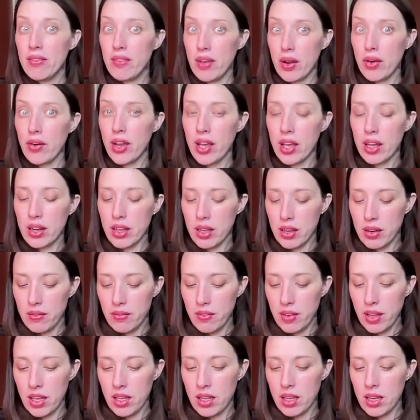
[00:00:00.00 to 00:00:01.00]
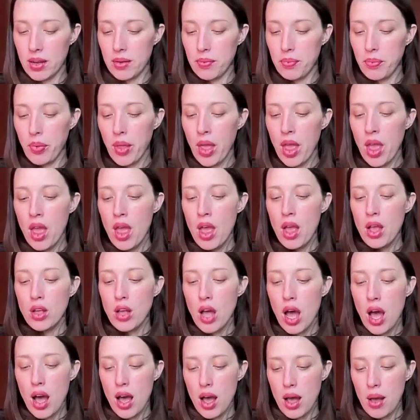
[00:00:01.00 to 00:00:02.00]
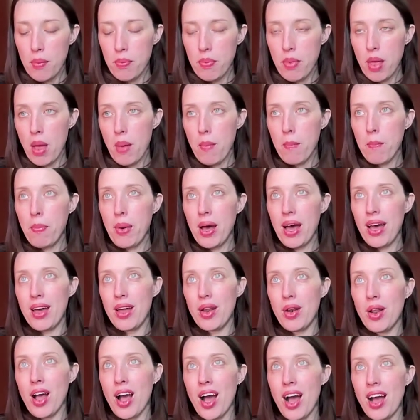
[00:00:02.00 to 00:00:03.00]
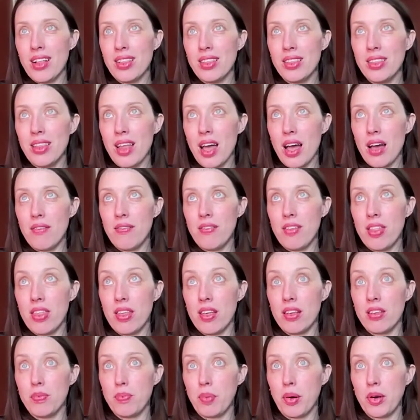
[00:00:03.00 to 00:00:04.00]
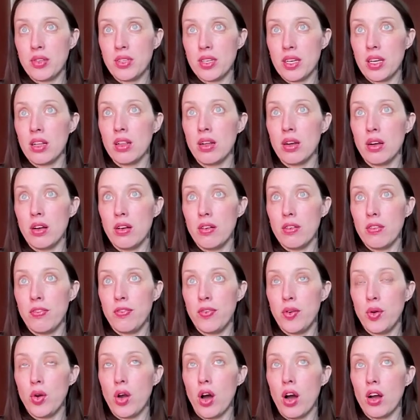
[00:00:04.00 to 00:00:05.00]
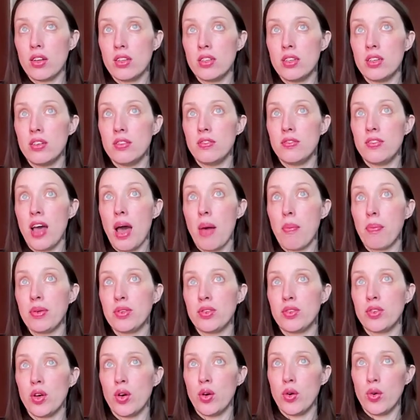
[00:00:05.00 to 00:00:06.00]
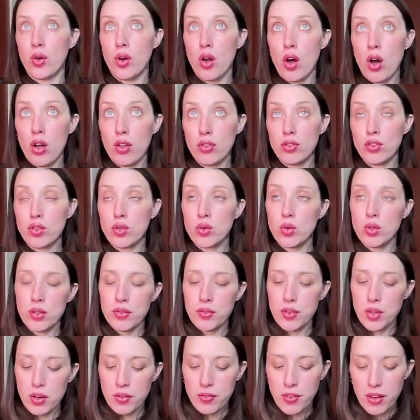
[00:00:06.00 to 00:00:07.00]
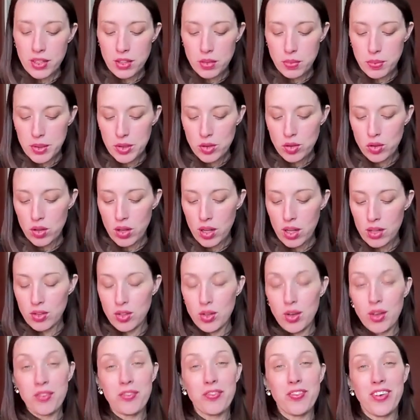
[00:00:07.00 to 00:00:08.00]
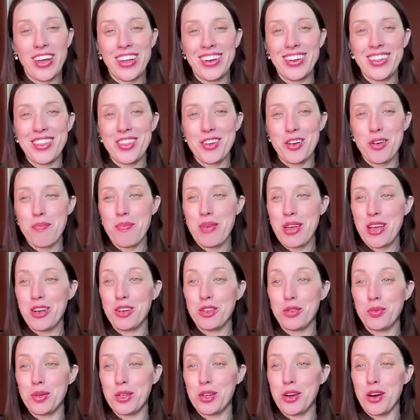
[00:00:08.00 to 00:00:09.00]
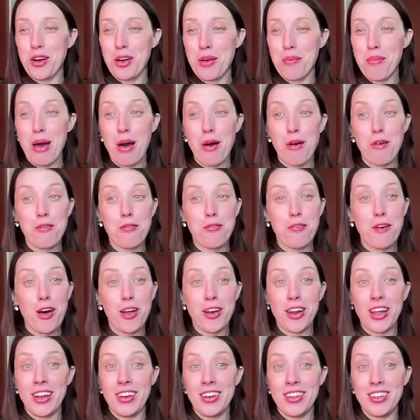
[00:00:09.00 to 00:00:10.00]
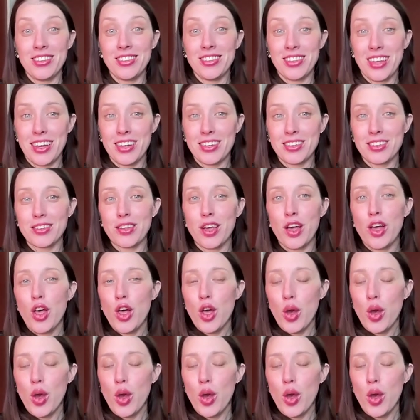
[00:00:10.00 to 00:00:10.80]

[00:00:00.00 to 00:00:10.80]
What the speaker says: very inconvenient. But I loved this particular food octave episode on School of Unified Spiritual Laws. You can find it there because we talk about Fa 96,